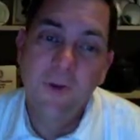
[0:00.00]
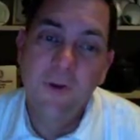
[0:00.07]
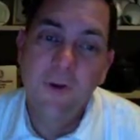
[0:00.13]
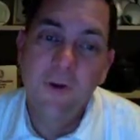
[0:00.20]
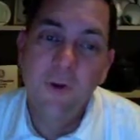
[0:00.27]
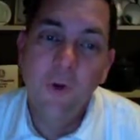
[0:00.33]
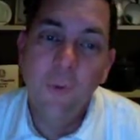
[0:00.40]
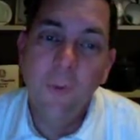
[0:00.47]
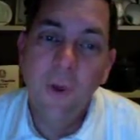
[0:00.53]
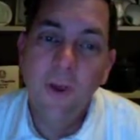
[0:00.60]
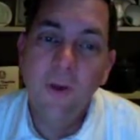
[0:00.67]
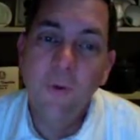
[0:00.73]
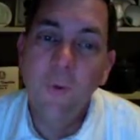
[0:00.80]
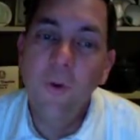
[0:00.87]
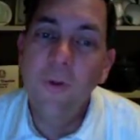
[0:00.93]
No matter
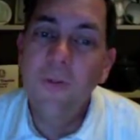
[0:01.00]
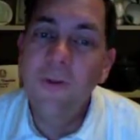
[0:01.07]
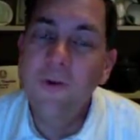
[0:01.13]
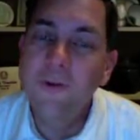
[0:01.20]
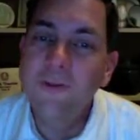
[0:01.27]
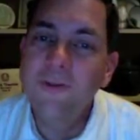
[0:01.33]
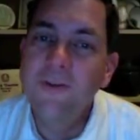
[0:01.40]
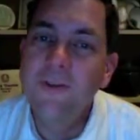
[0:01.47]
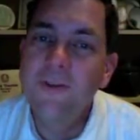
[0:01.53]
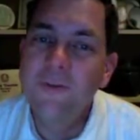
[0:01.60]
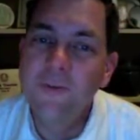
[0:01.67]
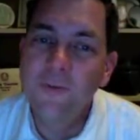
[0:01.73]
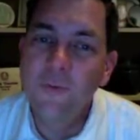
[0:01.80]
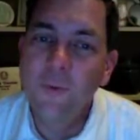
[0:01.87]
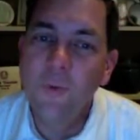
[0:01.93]
what their
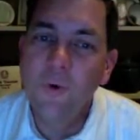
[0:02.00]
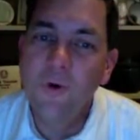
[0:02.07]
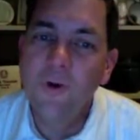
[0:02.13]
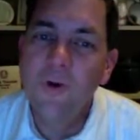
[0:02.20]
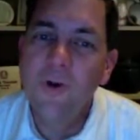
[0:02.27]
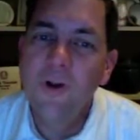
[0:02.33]
diseases were,